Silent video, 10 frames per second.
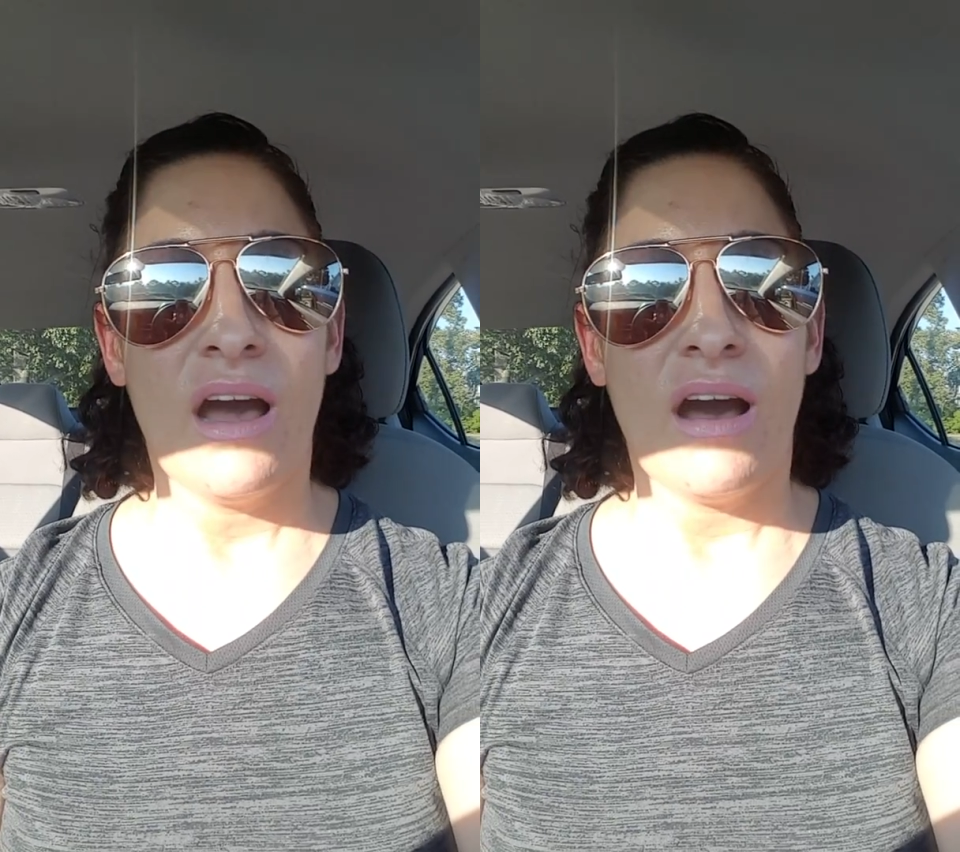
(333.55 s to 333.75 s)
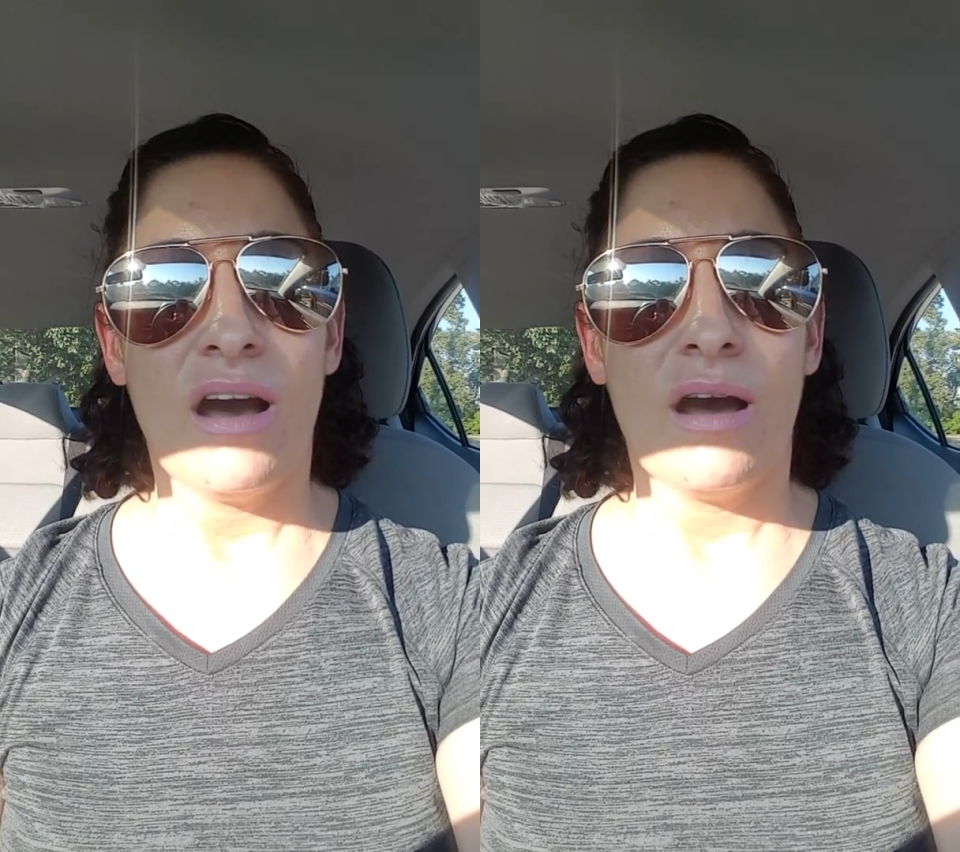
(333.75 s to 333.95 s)

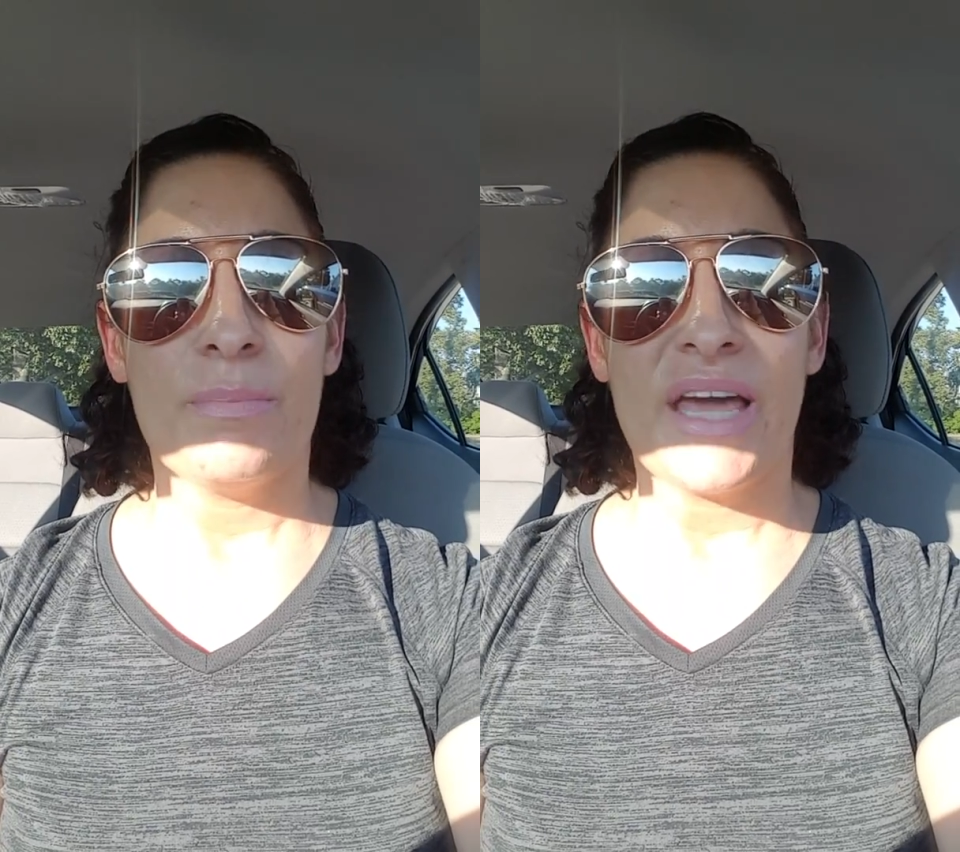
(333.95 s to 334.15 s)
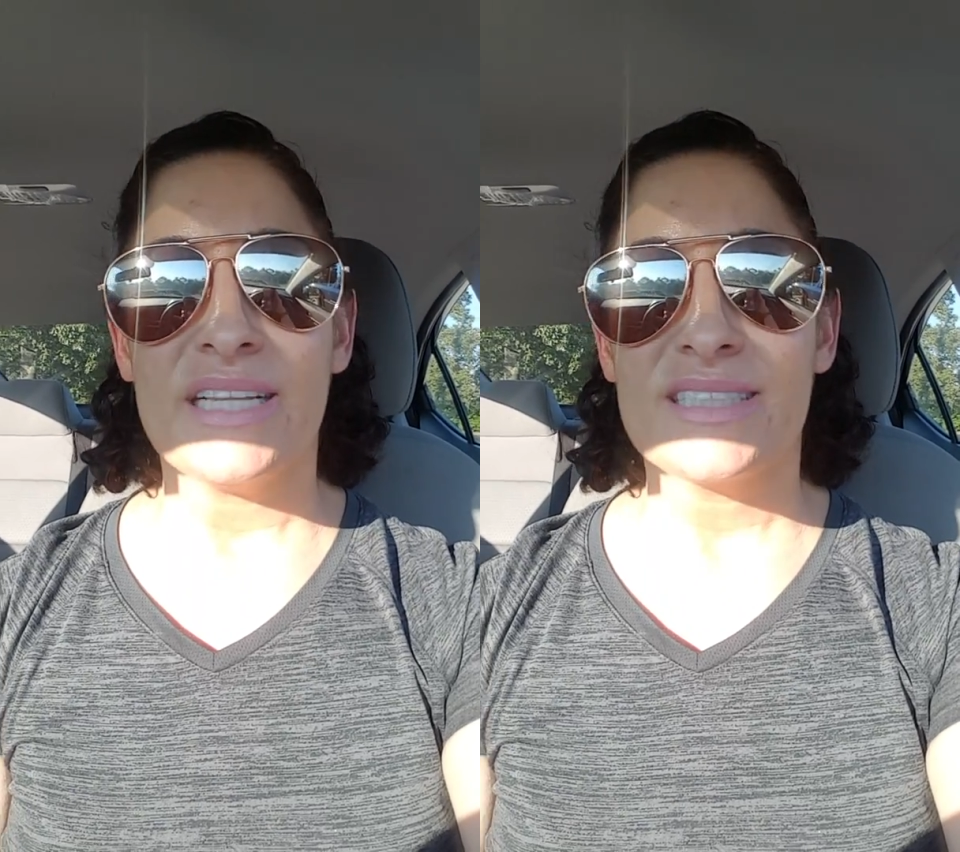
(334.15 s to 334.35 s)
um,
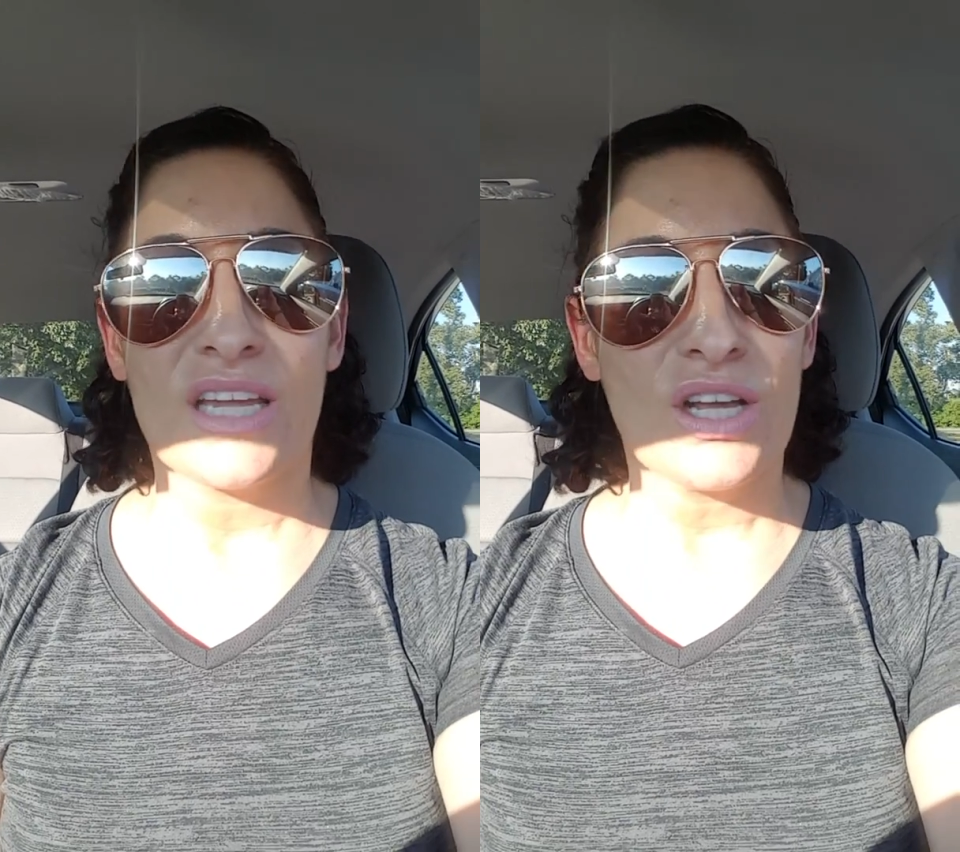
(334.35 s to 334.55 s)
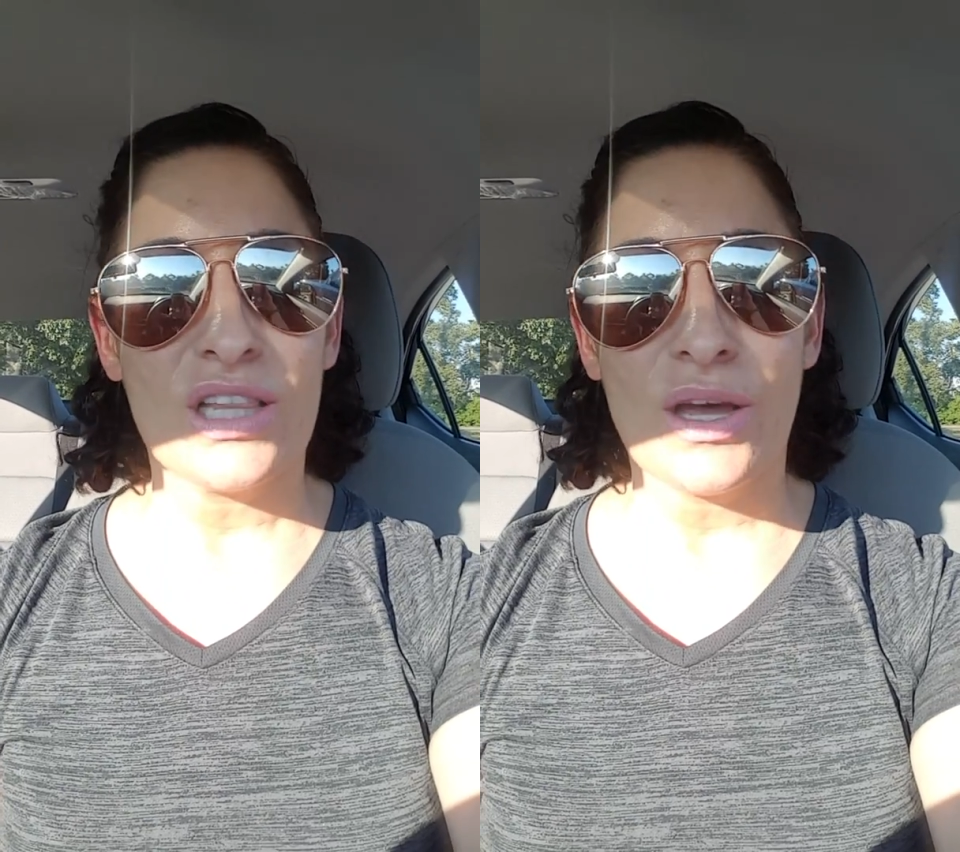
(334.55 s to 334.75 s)
that it's going
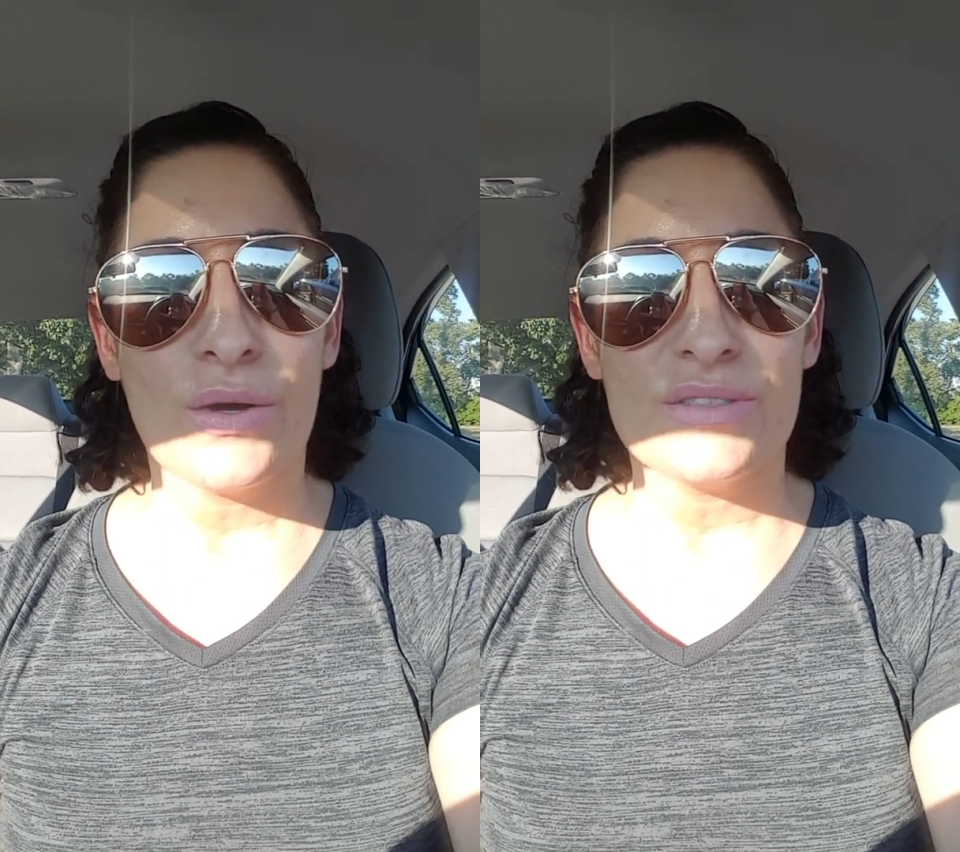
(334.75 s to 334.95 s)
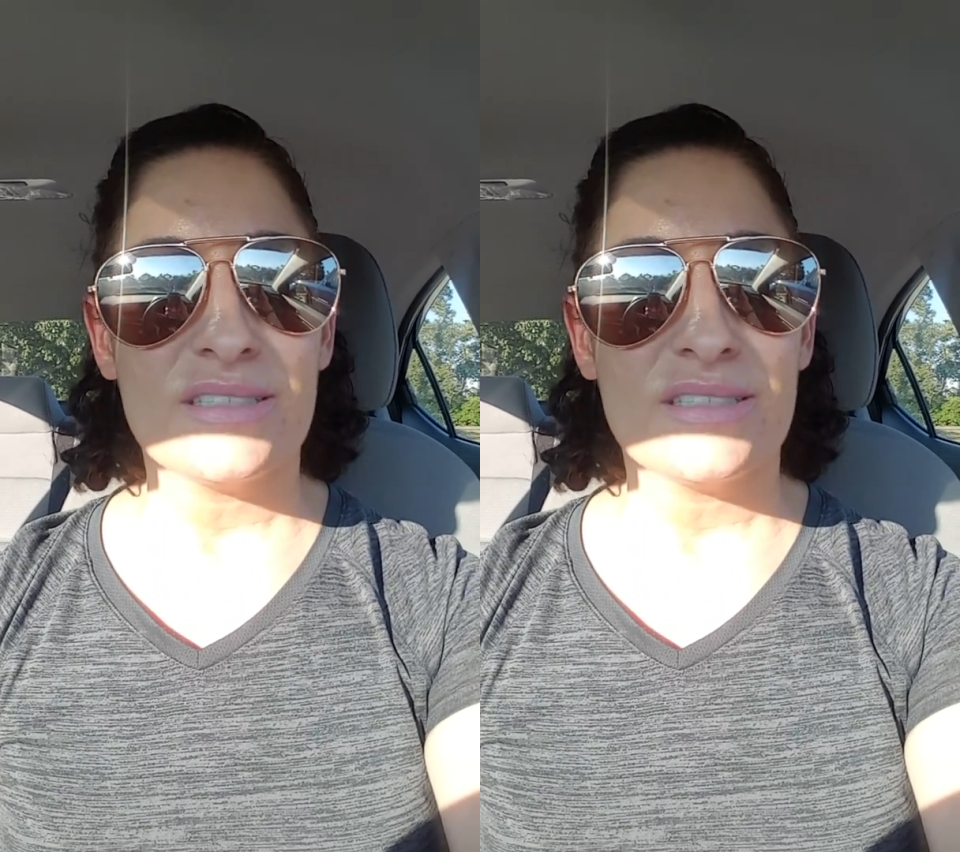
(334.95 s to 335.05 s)
to close.